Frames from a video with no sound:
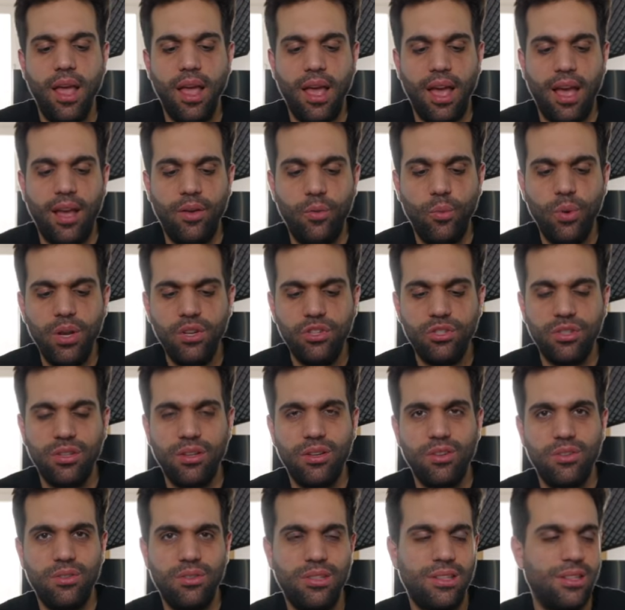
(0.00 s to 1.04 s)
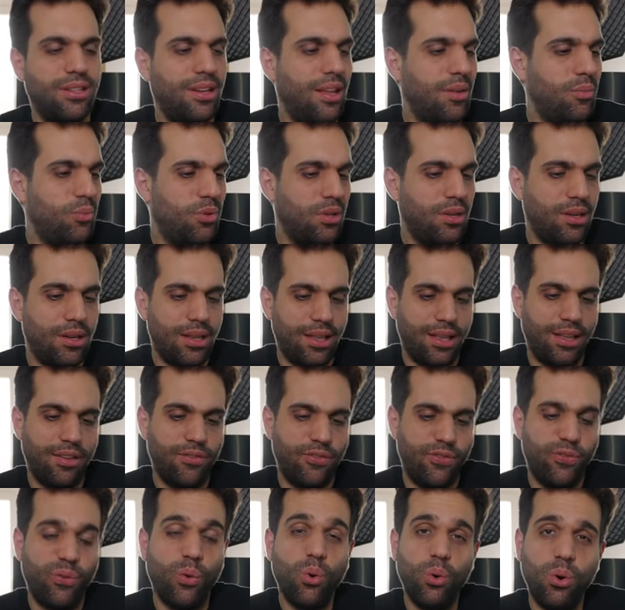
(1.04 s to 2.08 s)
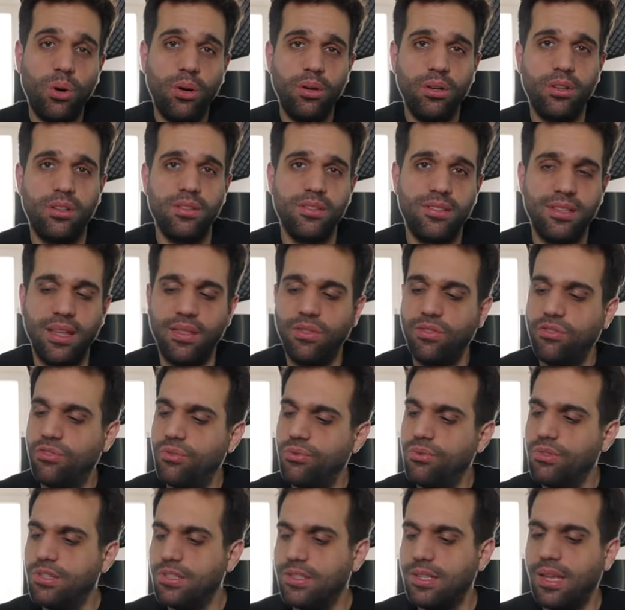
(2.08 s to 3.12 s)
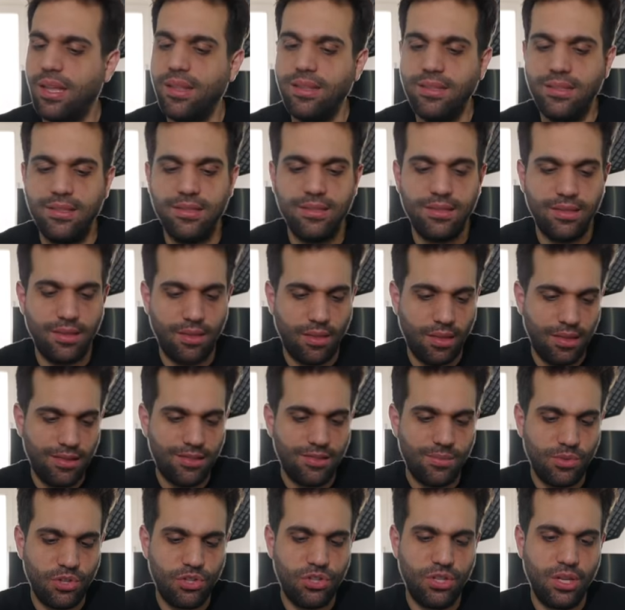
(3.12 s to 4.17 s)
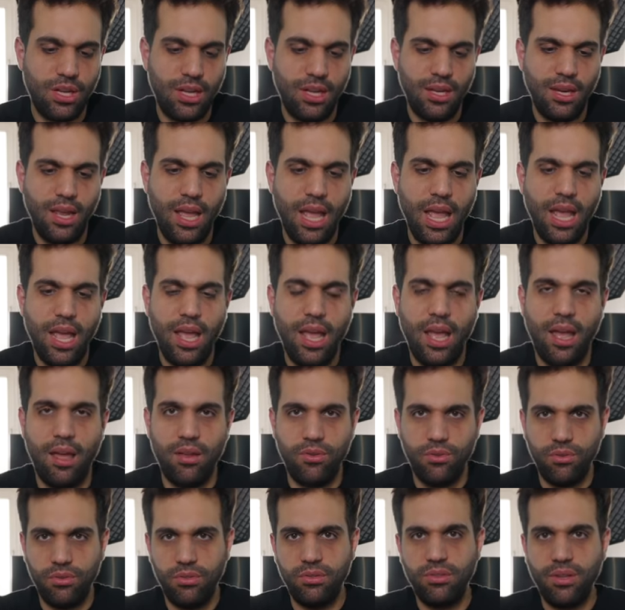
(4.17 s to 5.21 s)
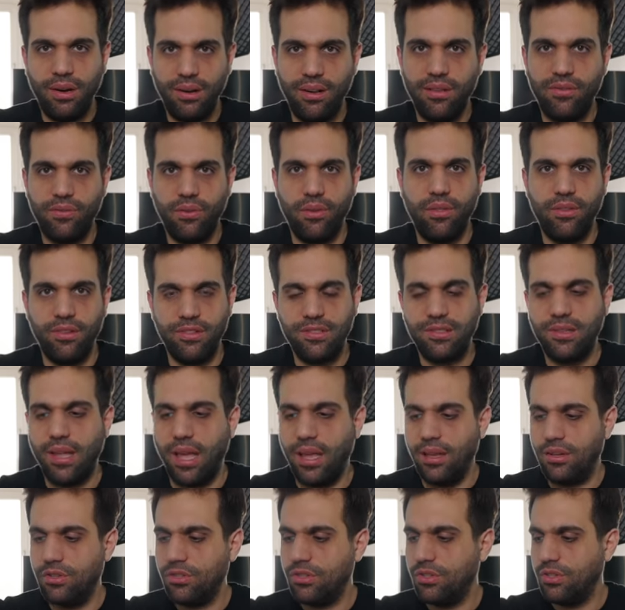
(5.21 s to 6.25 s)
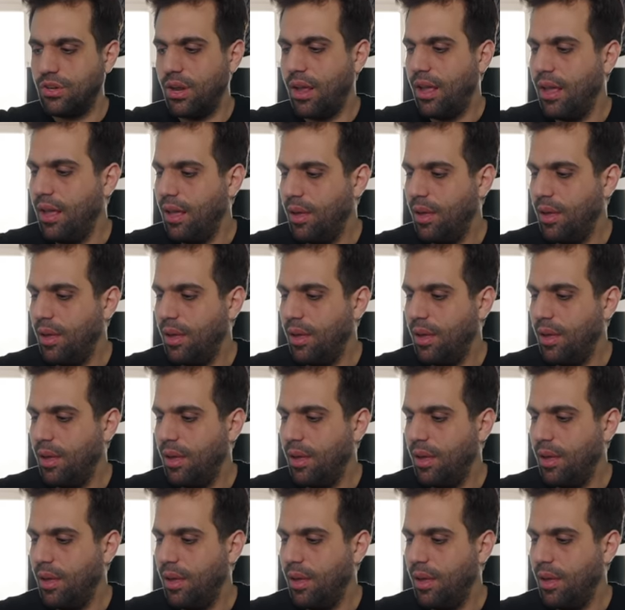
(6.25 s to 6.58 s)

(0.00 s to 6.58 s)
I wish they would like 4, because then 2 synths, this machine, and you're ready for the stage.